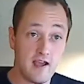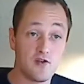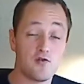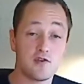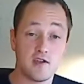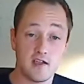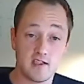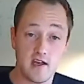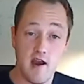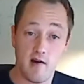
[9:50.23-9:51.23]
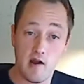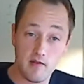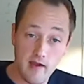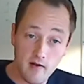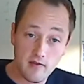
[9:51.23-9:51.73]
interesting scenario
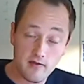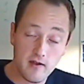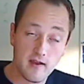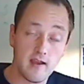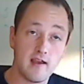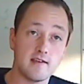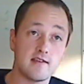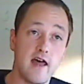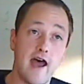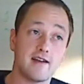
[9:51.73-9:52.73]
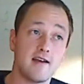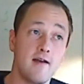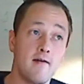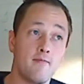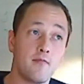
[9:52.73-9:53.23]
there, I think, is that
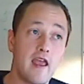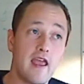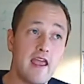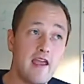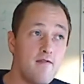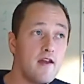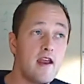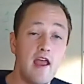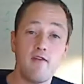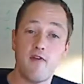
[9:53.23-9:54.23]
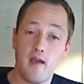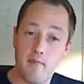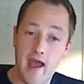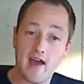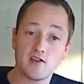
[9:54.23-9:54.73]
even if a
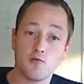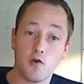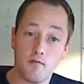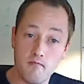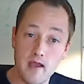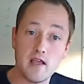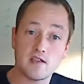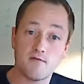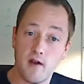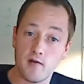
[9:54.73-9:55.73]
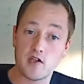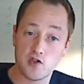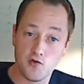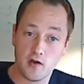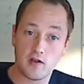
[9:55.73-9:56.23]
password meets very
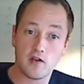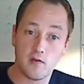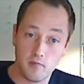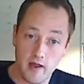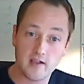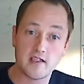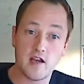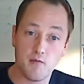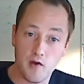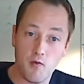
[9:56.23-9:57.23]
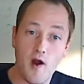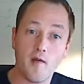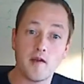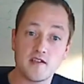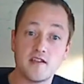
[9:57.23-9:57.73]
strict complexity
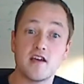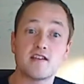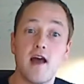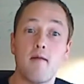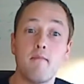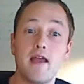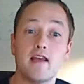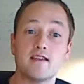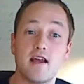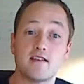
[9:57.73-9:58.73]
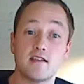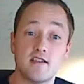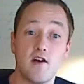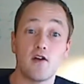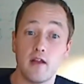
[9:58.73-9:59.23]
requirements, does not mean it's
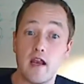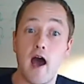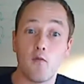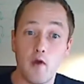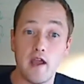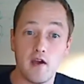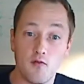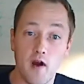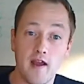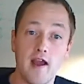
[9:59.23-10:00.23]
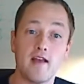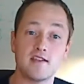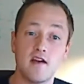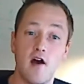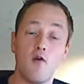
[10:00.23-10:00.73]
necessarily not weak, right? And
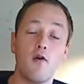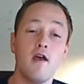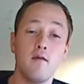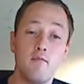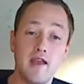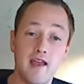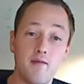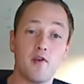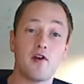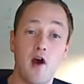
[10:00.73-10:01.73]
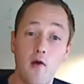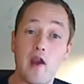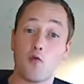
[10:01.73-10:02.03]
so being able to go and